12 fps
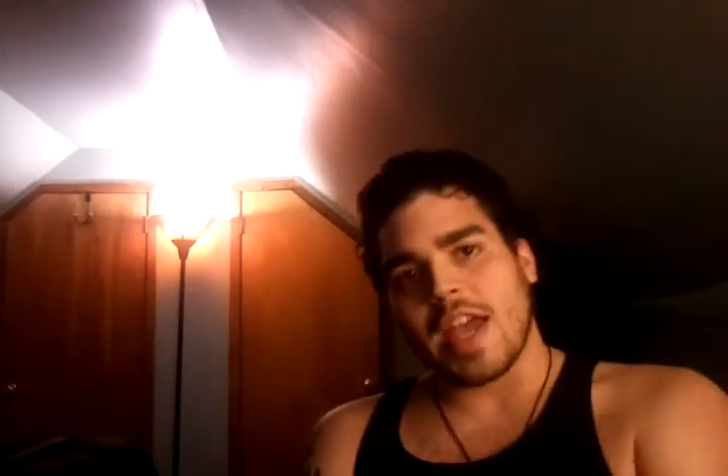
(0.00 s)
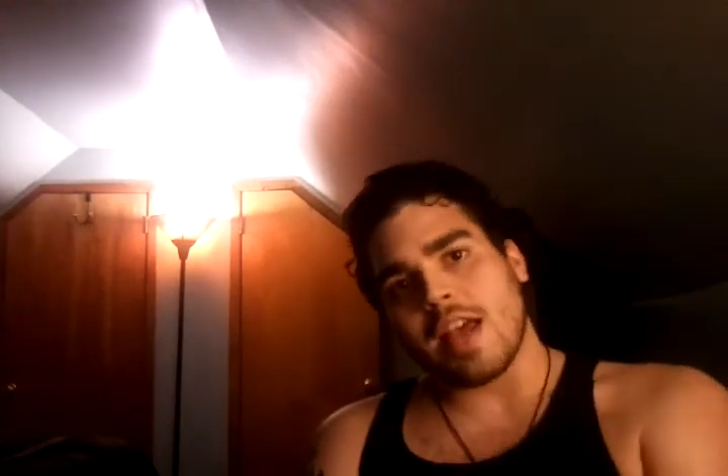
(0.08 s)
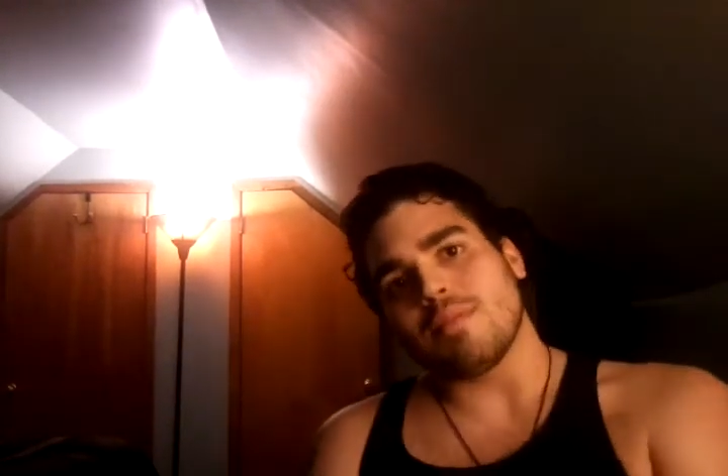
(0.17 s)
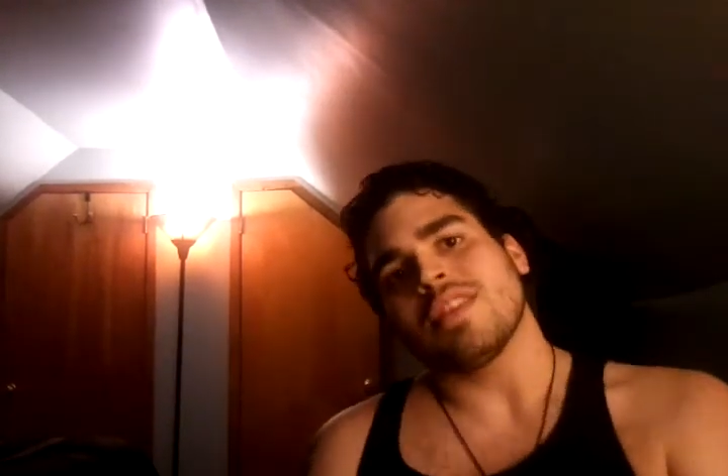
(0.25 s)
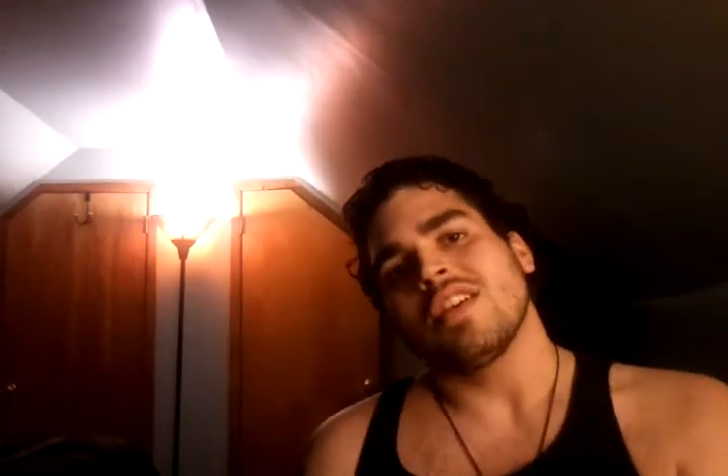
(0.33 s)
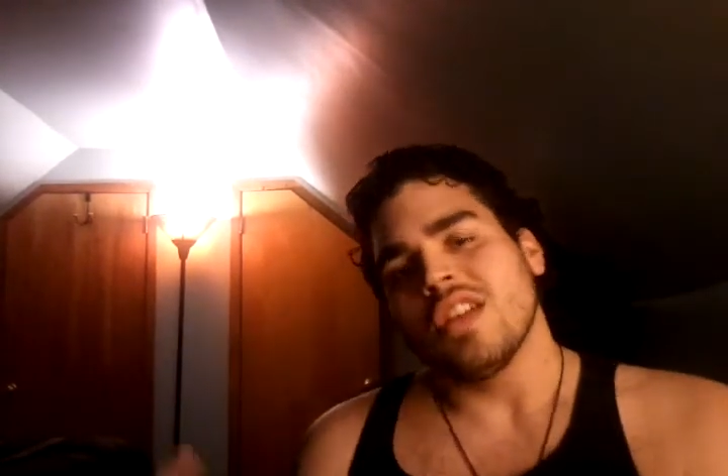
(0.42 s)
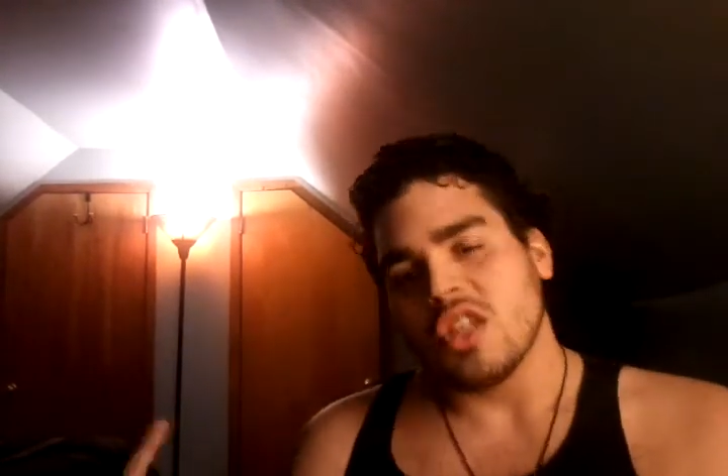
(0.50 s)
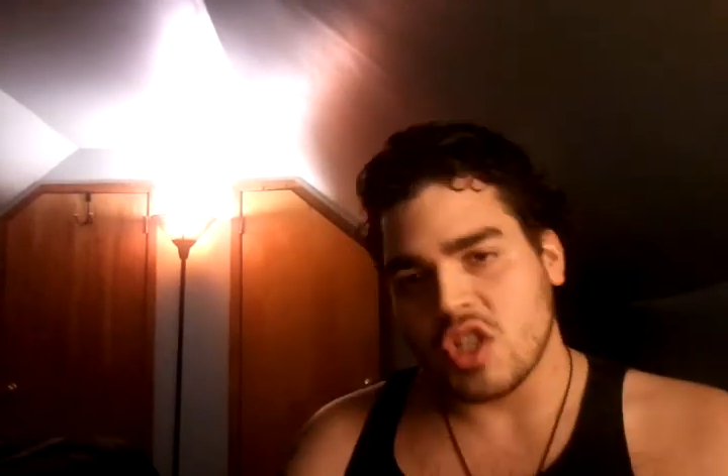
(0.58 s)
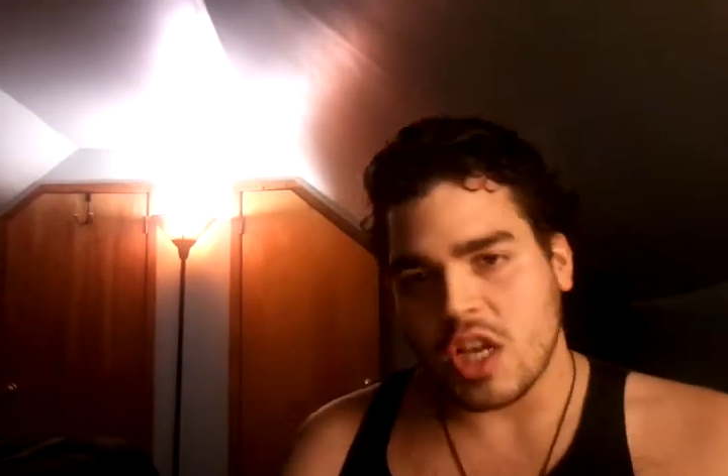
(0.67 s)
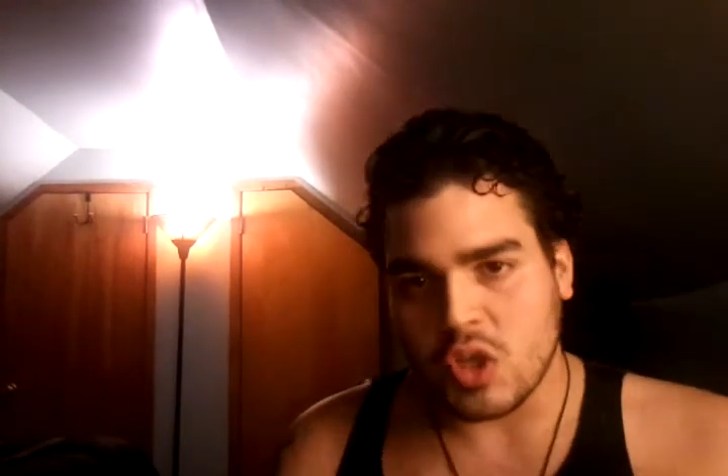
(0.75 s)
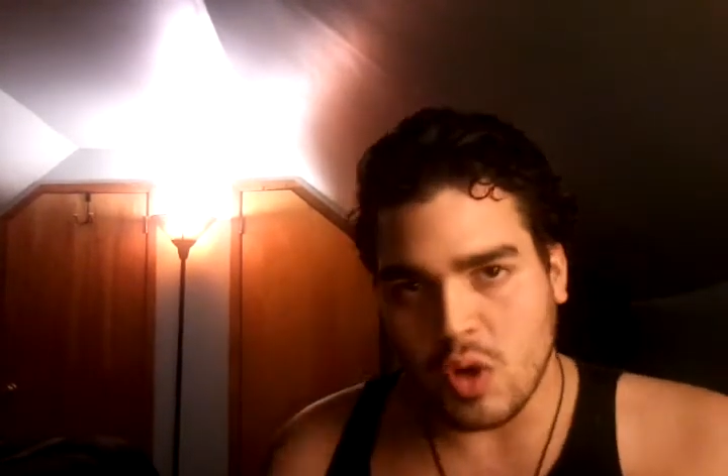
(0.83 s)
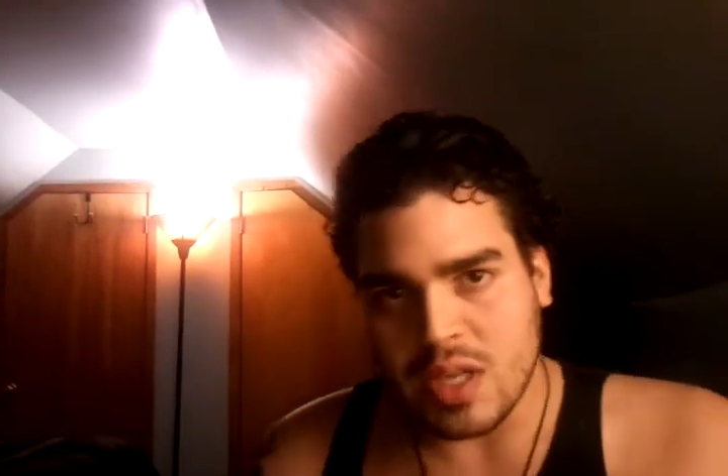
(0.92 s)
Jams.
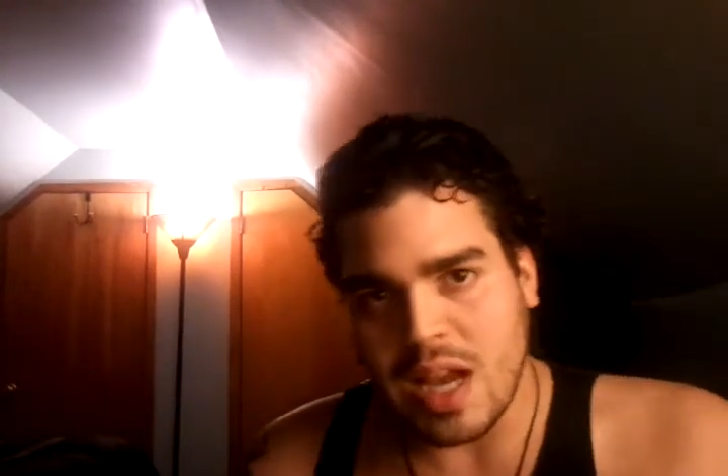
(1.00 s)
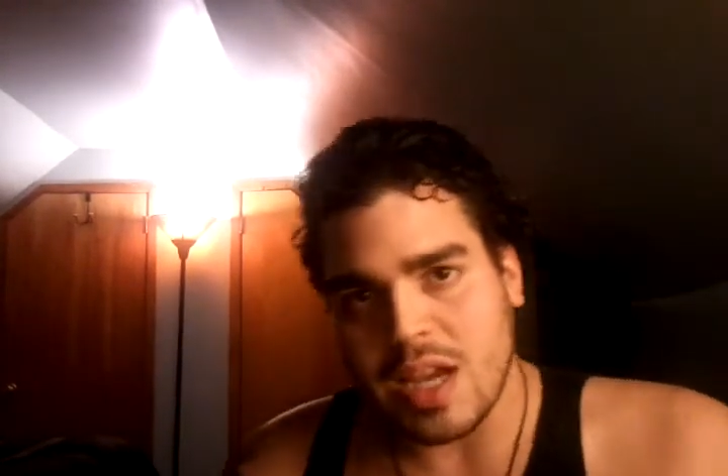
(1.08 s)
Jigsaw's